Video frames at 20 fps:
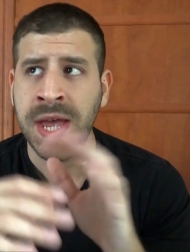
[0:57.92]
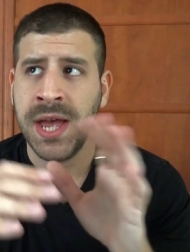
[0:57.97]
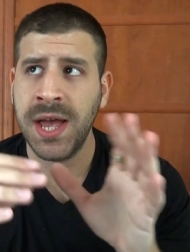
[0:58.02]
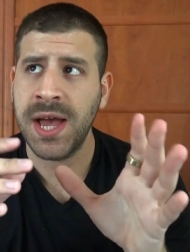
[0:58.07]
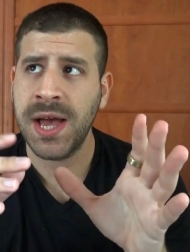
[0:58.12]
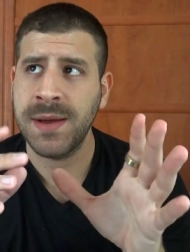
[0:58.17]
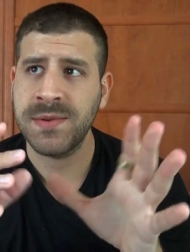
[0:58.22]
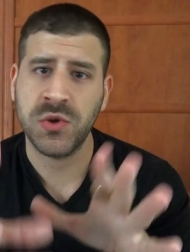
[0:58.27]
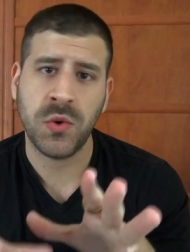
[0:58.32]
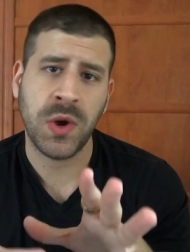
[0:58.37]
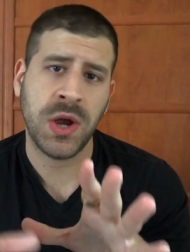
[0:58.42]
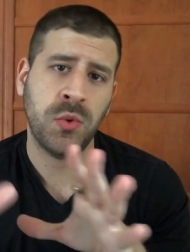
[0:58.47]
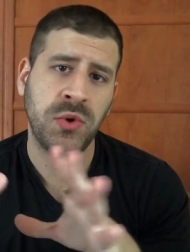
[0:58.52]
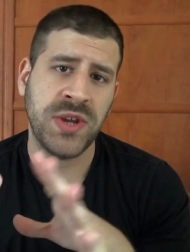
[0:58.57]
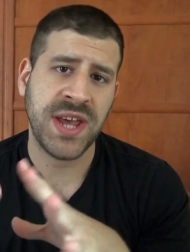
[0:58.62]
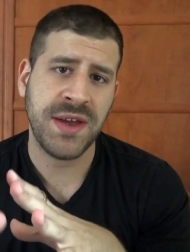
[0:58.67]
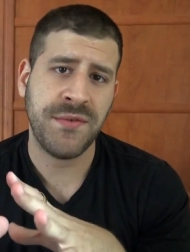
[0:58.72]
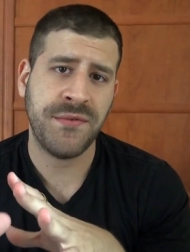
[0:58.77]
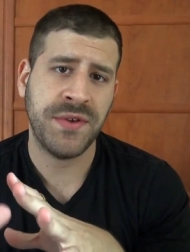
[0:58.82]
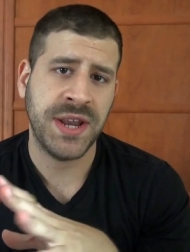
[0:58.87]
Uh, so I would
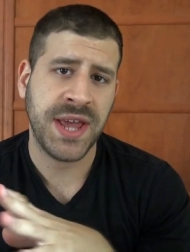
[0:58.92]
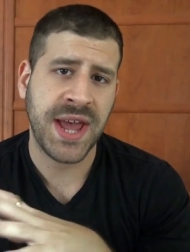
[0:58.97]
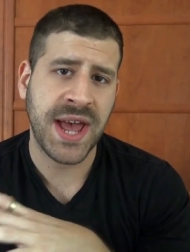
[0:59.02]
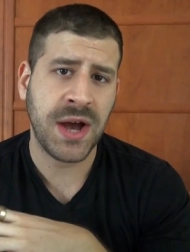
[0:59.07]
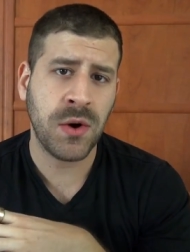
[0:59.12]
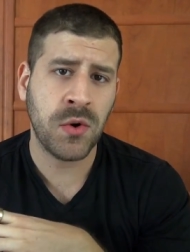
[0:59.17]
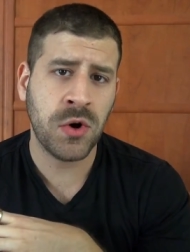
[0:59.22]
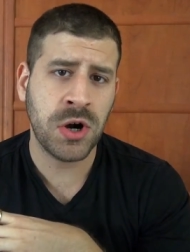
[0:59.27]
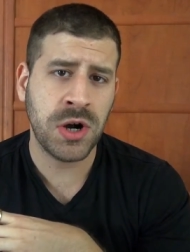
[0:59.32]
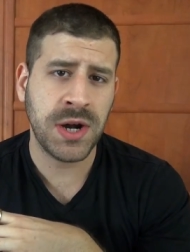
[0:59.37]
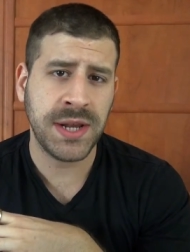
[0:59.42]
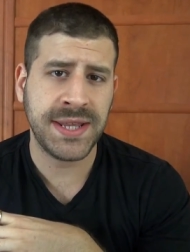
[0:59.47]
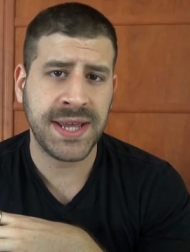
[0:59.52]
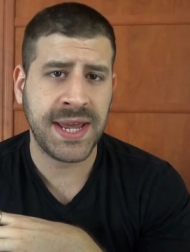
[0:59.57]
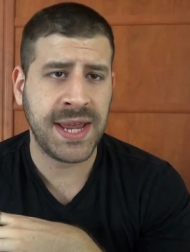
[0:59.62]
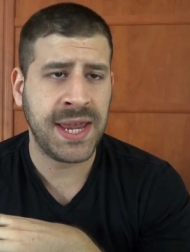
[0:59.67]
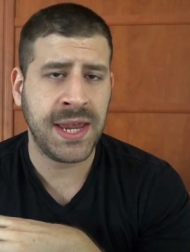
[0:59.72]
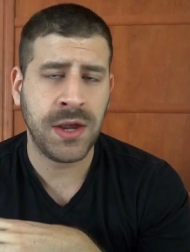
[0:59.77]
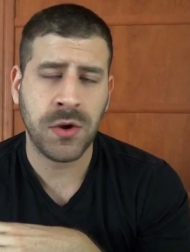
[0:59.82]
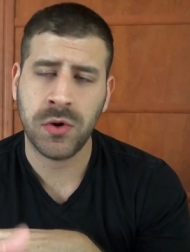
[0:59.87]
have an hour a
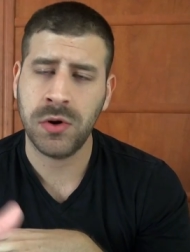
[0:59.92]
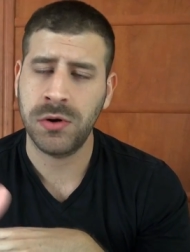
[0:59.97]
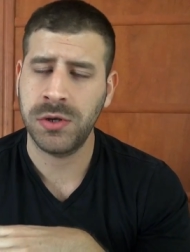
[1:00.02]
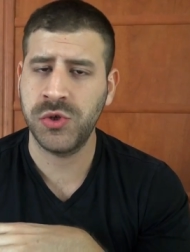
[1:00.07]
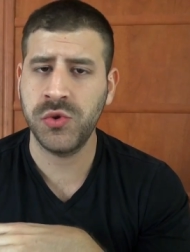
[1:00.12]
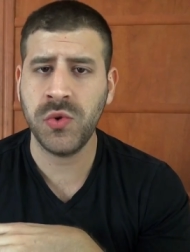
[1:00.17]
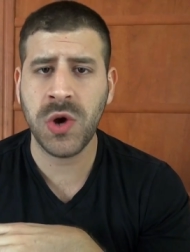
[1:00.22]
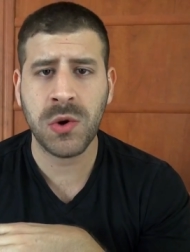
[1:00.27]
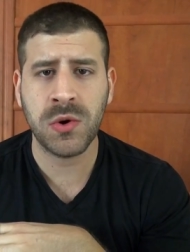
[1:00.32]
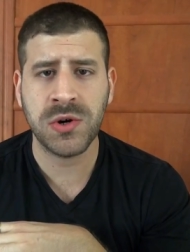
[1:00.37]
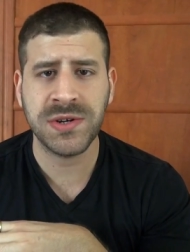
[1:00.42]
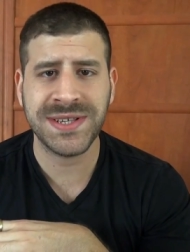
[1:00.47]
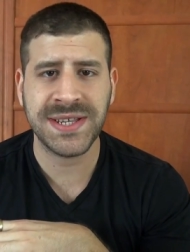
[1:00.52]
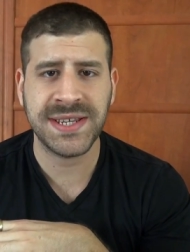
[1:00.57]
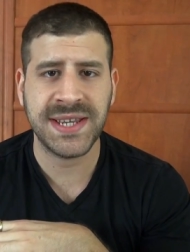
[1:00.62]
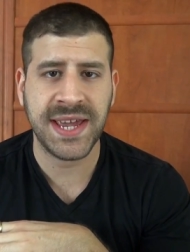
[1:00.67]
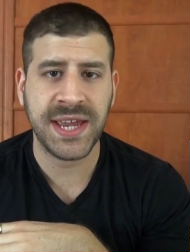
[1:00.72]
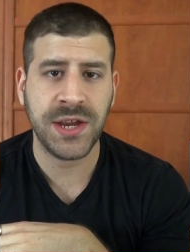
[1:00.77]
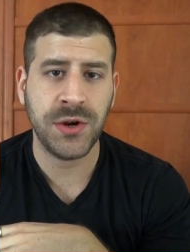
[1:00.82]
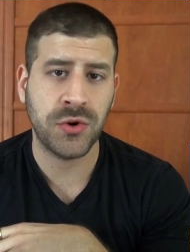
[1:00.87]
day or two hours a
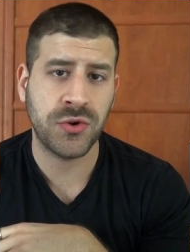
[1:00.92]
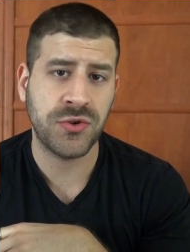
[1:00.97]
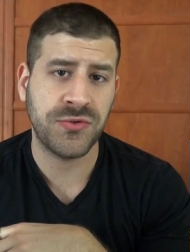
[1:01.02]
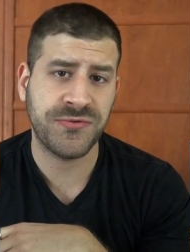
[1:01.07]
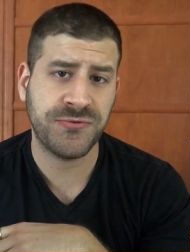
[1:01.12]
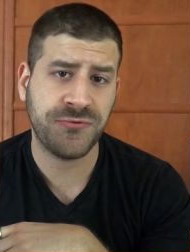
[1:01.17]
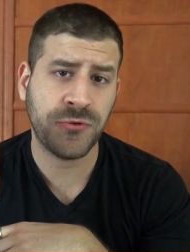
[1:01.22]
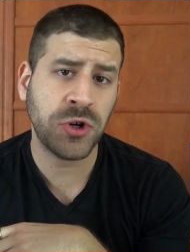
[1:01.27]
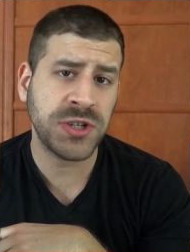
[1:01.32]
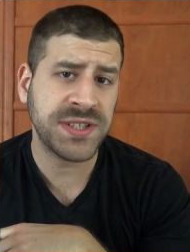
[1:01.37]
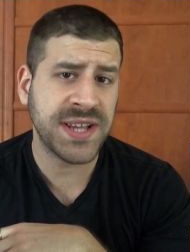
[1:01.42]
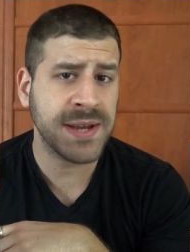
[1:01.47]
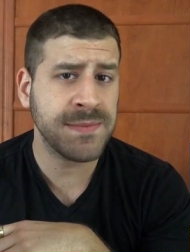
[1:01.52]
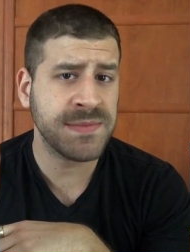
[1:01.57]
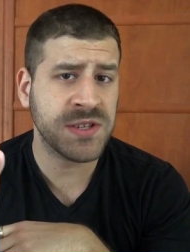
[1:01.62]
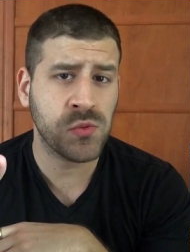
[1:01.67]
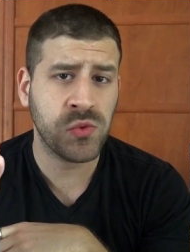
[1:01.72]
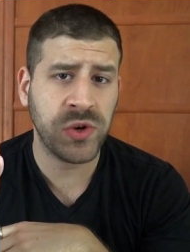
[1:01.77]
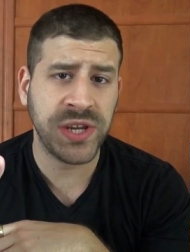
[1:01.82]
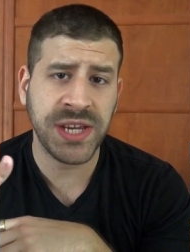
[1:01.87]
day or four
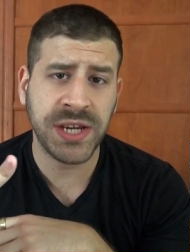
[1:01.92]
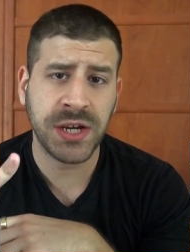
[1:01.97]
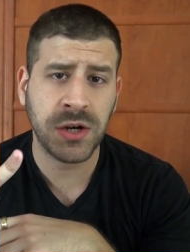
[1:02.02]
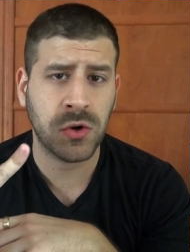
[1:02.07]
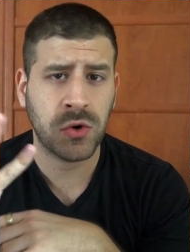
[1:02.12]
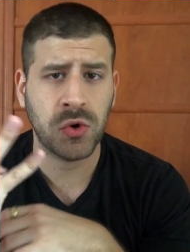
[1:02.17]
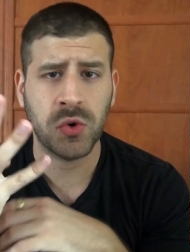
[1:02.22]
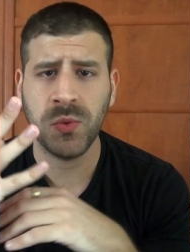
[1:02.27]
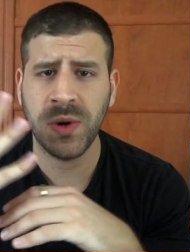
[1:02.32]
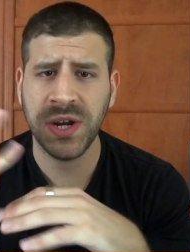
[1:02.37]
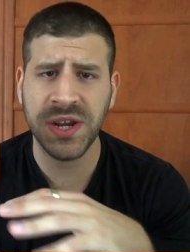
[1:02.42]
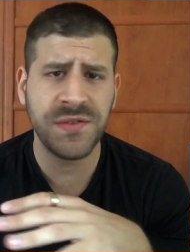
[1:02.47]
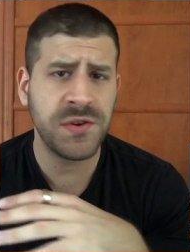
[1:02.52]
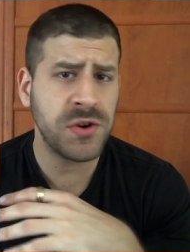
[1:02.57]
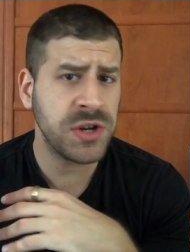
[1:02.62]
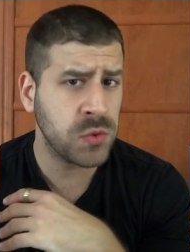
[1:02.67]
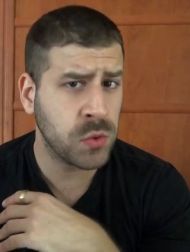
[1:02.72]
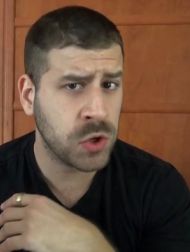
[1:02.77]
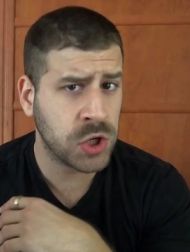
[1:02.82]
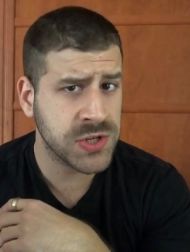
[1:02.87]
times a week or whatever
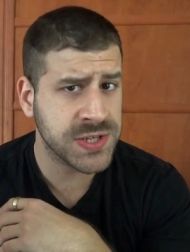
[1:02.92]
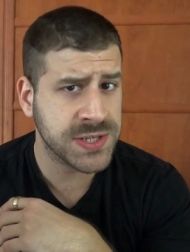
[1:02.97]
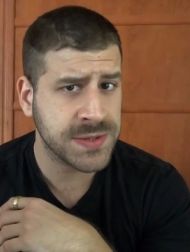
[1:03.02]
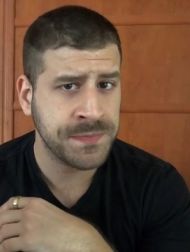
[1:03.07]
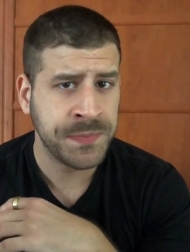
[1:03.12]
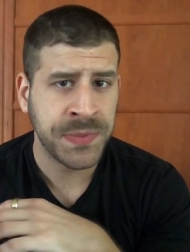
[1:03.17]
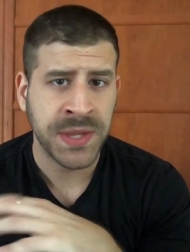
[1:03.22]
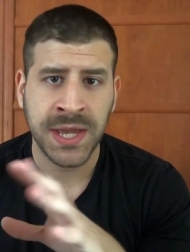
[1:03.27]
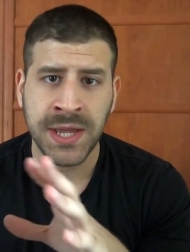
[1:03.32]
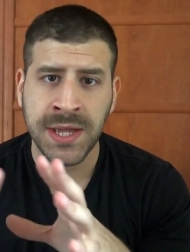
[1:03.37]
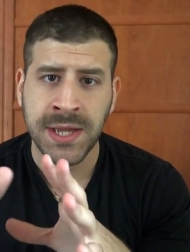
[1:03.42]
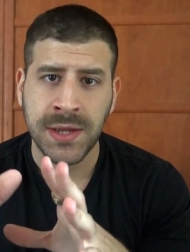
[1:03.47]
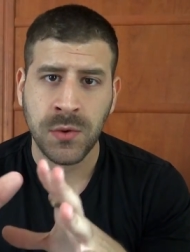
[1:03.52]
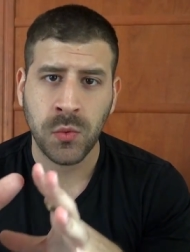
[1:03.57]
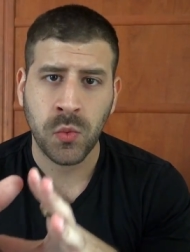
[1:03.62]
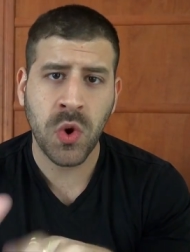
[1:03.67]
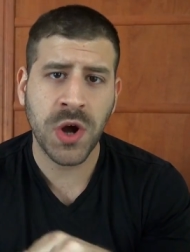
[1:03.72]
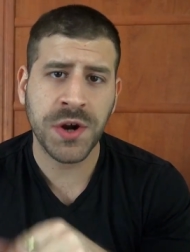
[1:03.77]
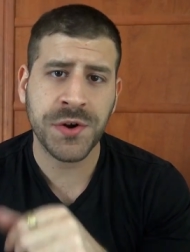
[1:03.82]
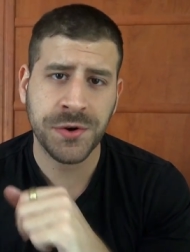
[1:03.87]
it was,
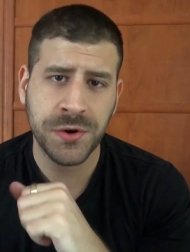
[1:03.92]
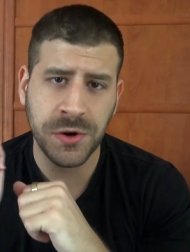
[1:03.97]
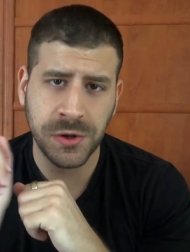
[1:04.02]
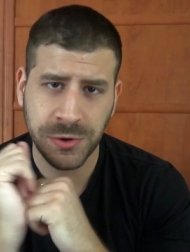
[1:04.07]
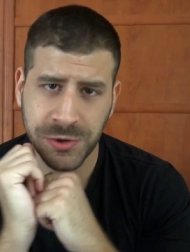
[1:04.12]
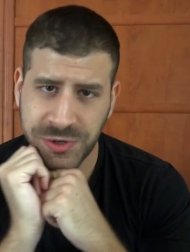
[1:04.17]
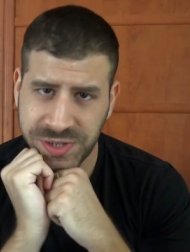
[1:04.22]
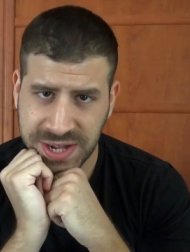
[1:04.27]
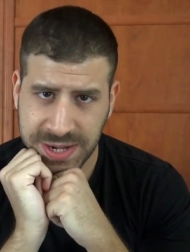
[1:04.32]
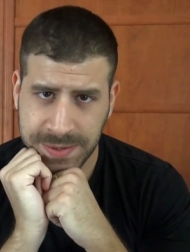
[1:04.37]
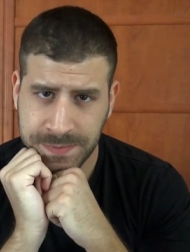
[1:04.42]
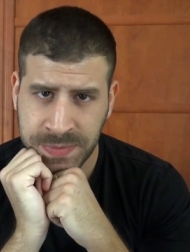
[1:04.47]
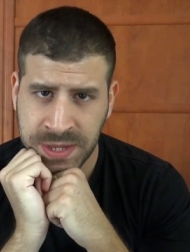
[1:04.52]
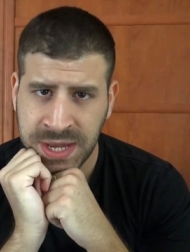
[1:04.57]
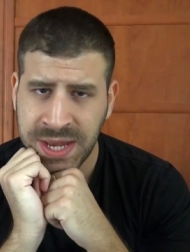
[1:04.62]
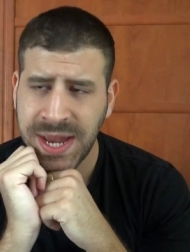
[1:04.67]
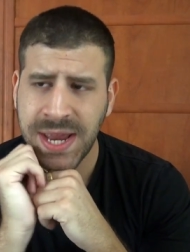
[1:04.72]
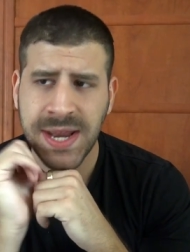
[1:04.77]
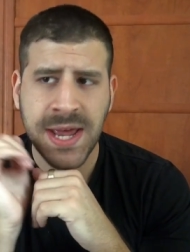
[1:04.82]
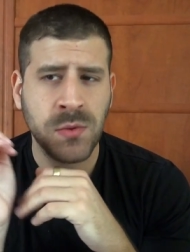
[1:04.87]
watercolor time.
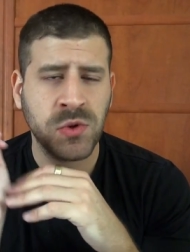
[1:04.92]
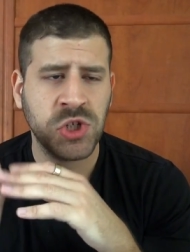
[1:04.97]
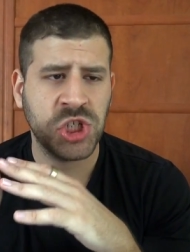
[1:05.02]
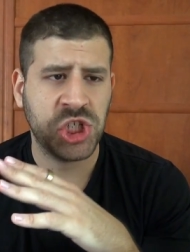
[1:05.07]
And I would